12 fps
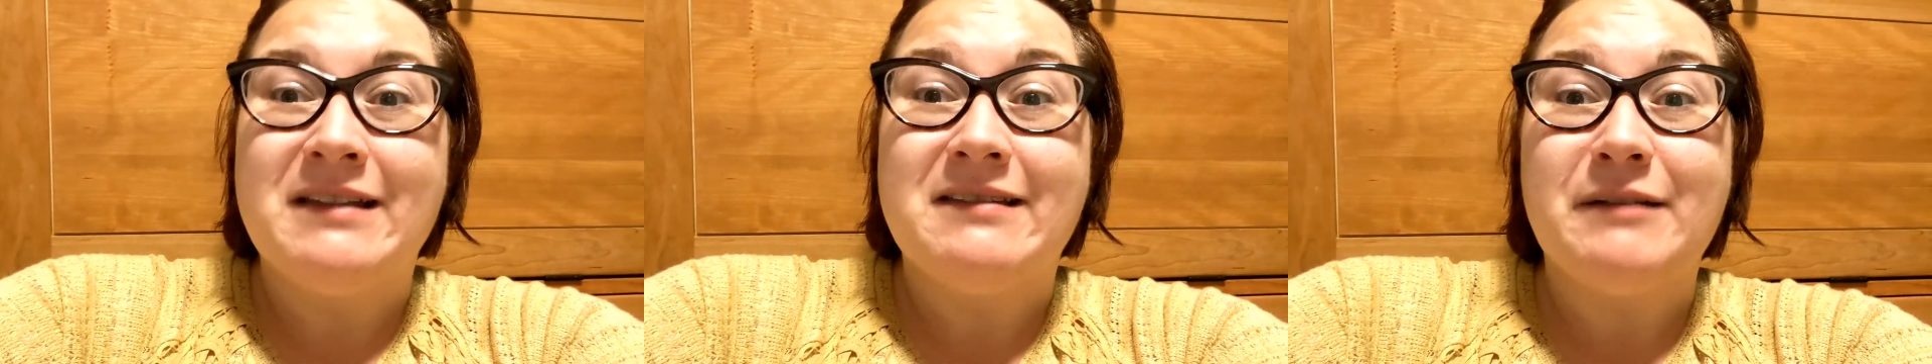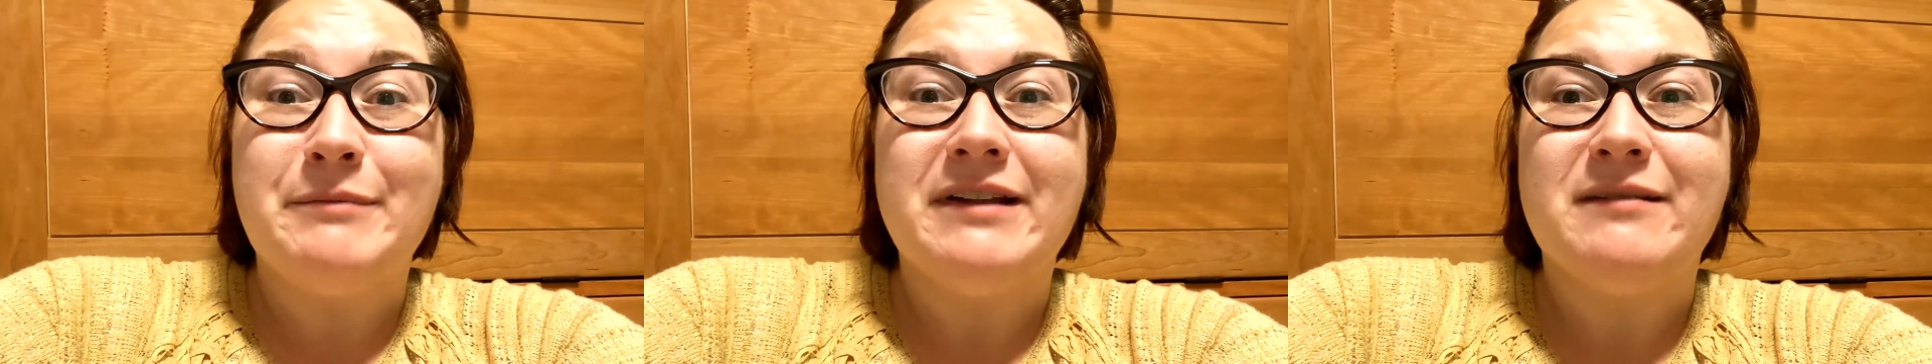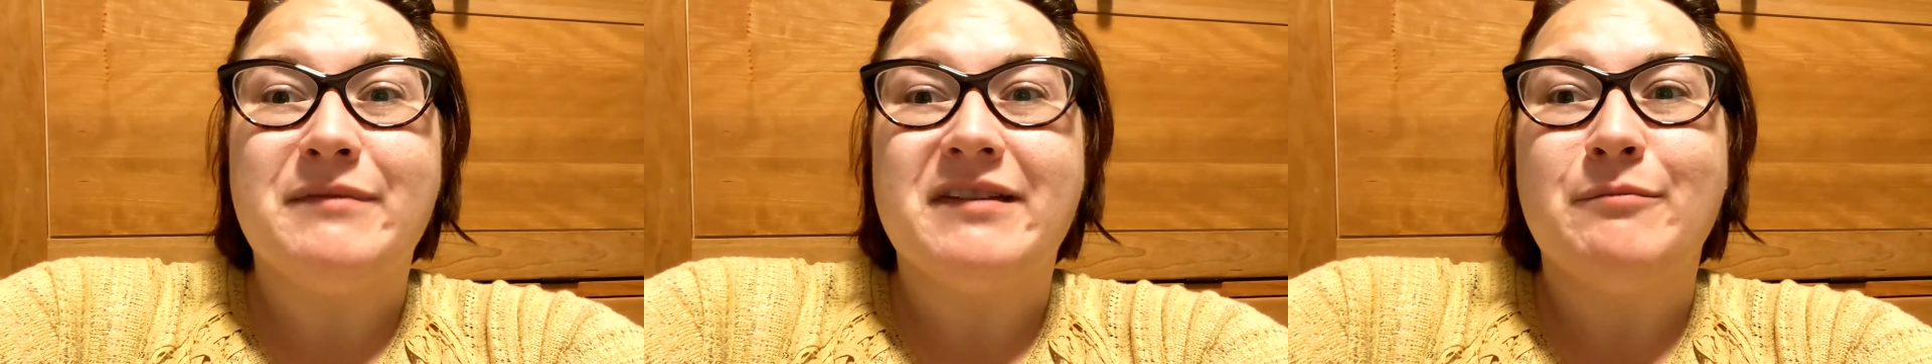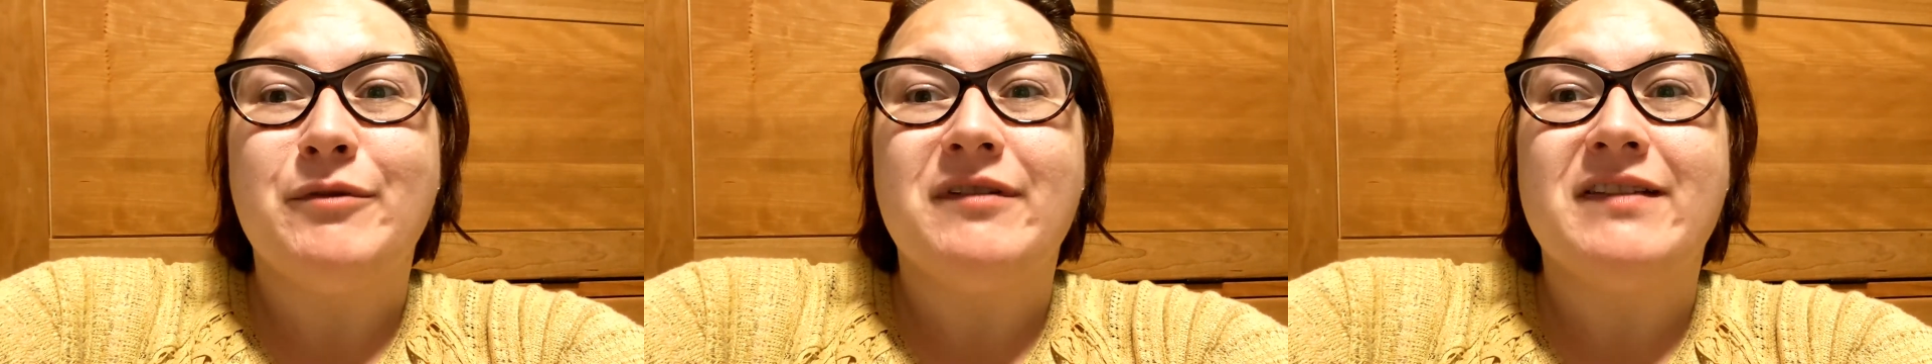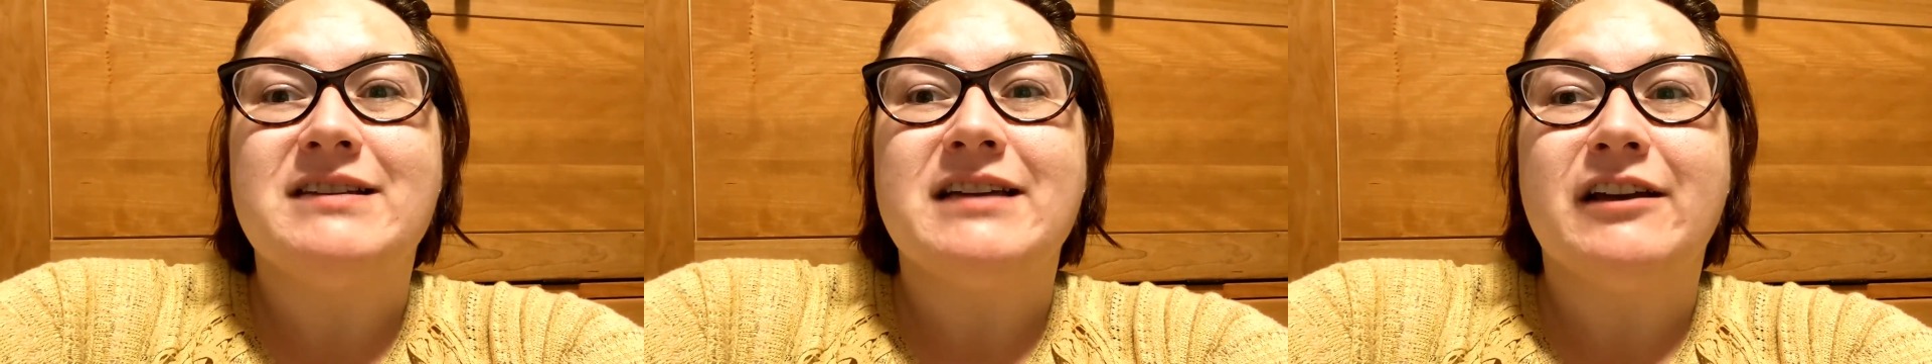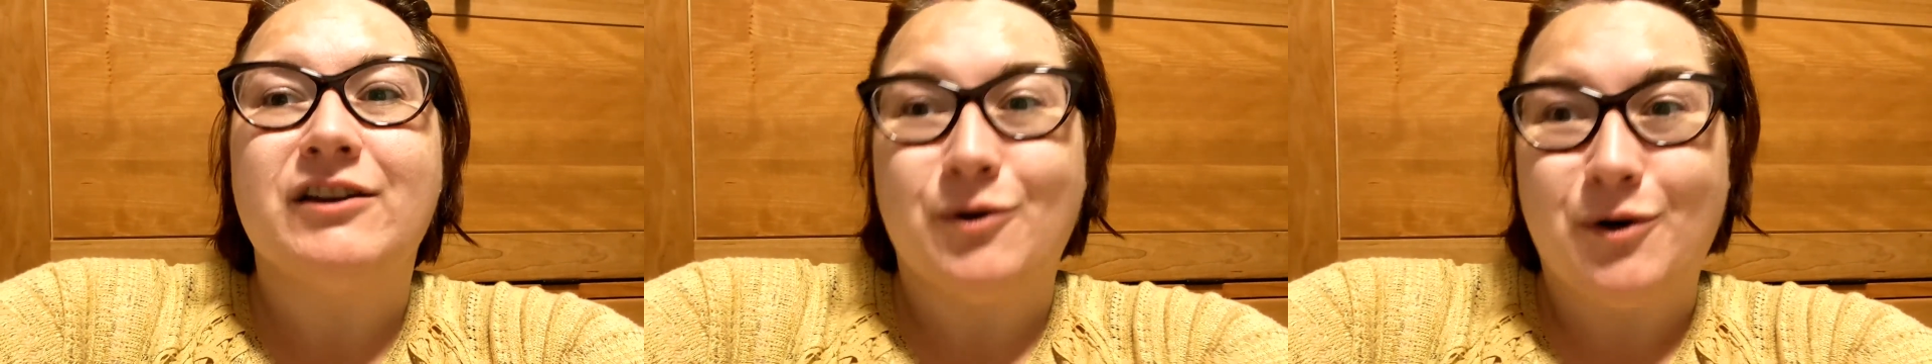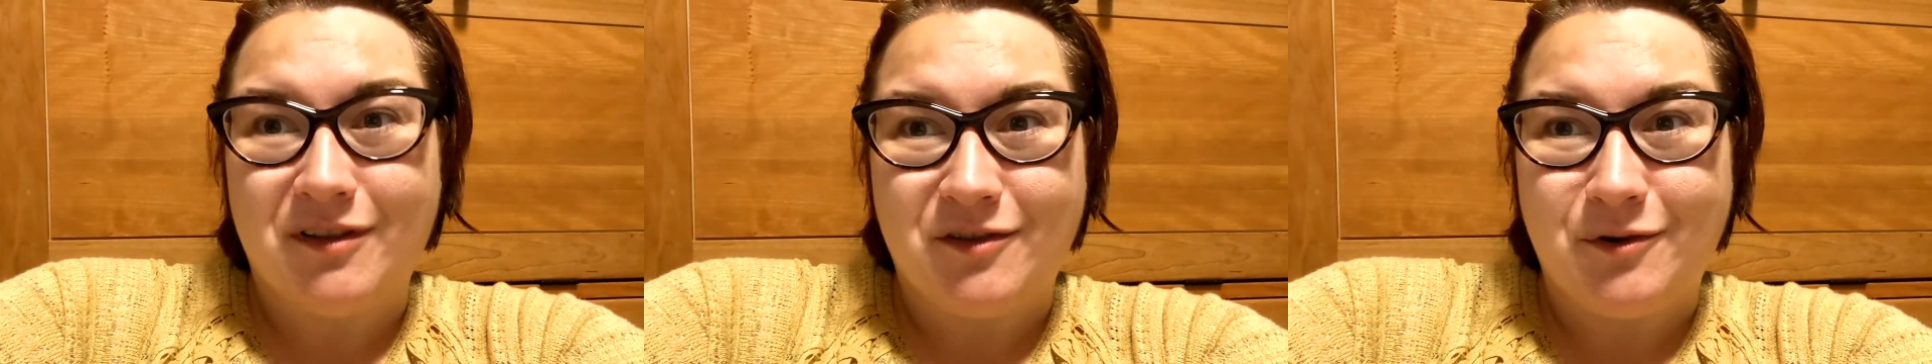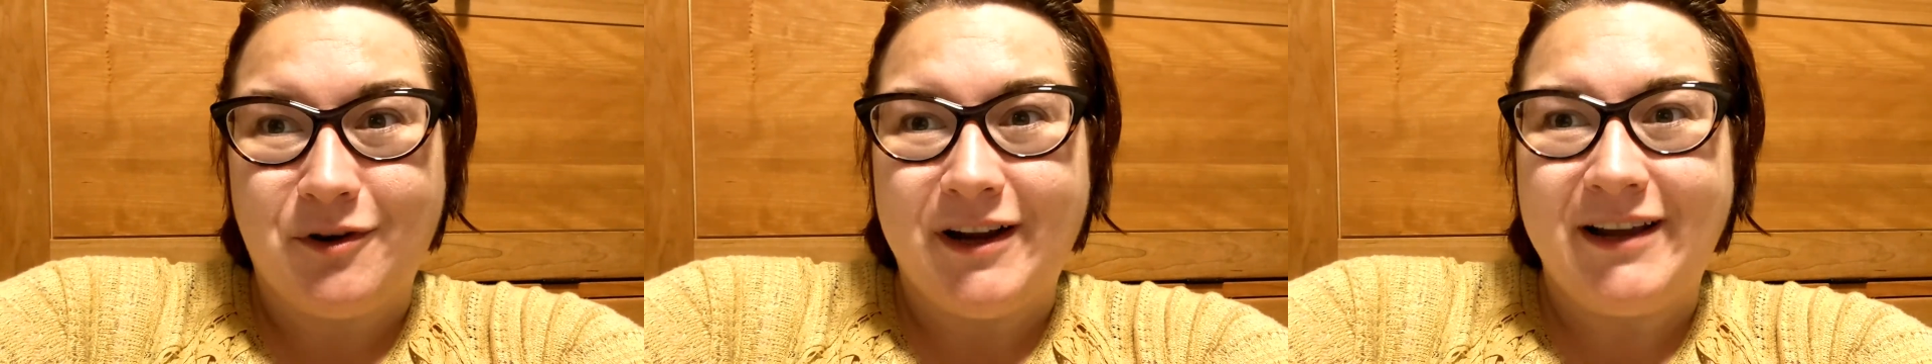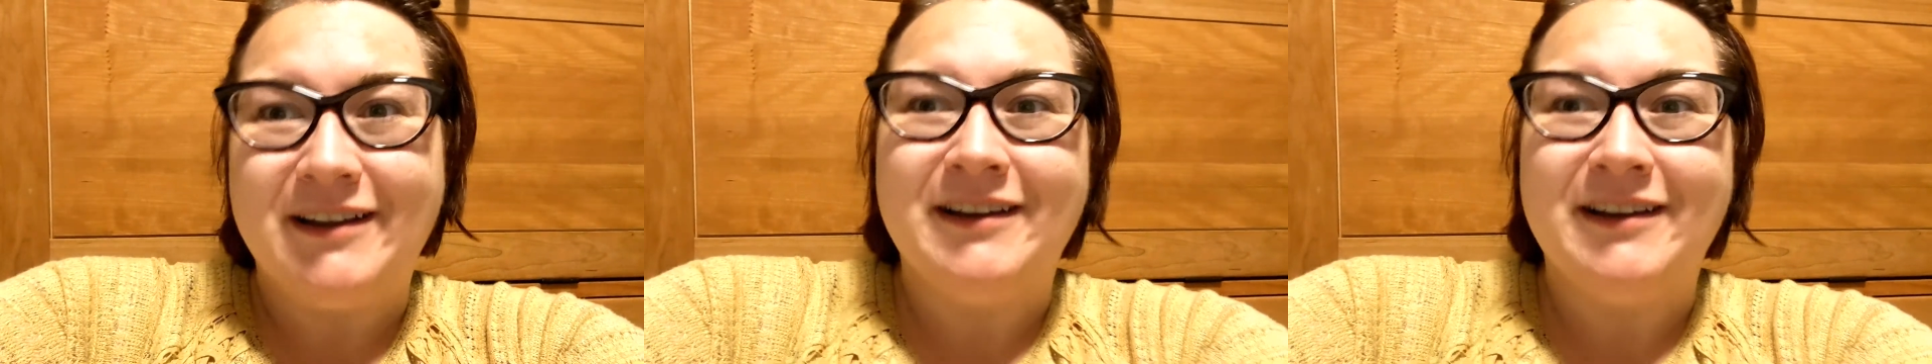send me some symbols that tell your story.